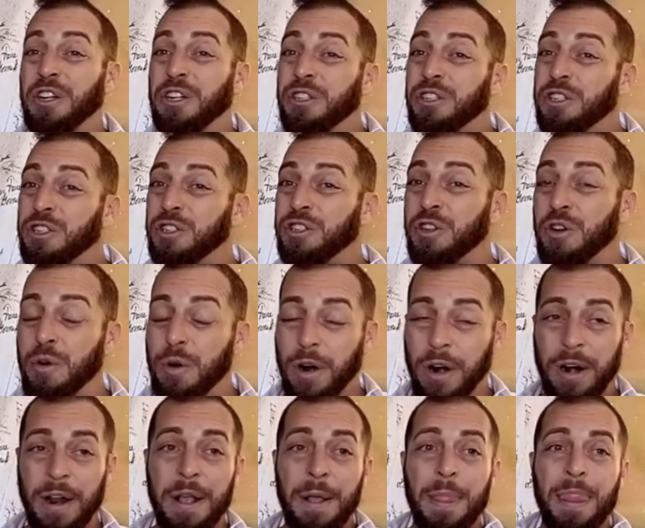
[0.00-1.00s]
a good
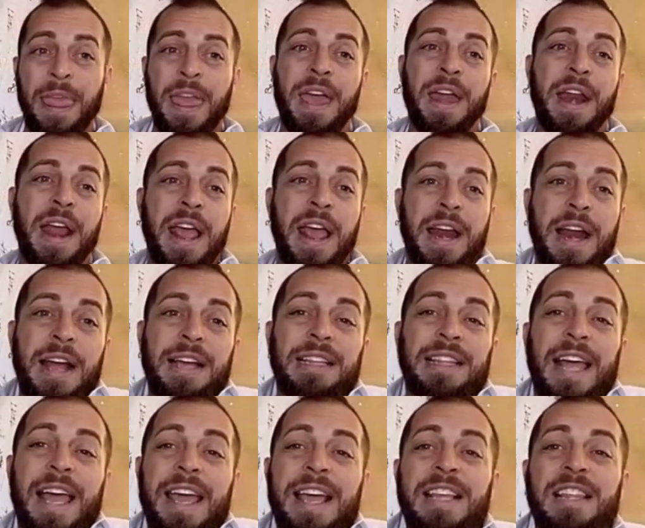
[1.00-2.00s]
steward. And I
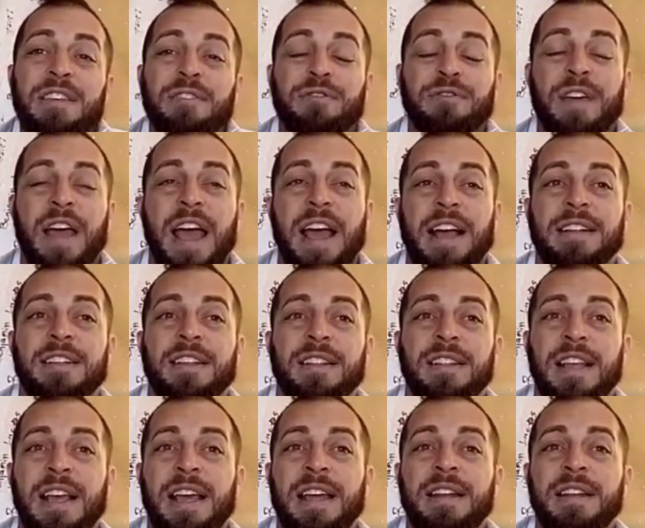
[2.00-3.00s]
like the fact
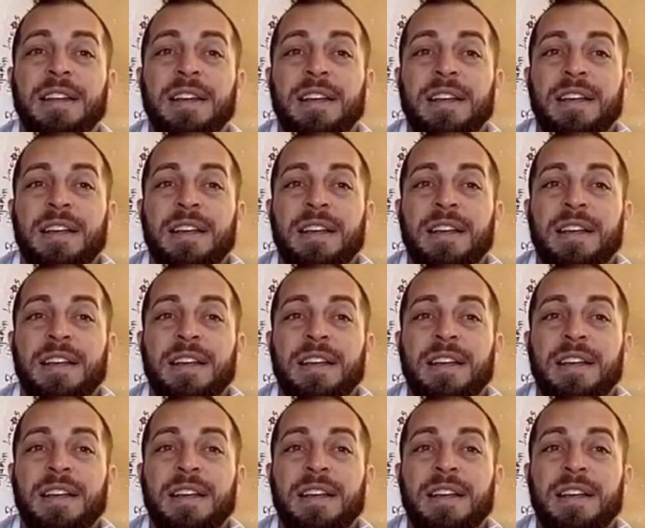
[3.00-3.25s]
that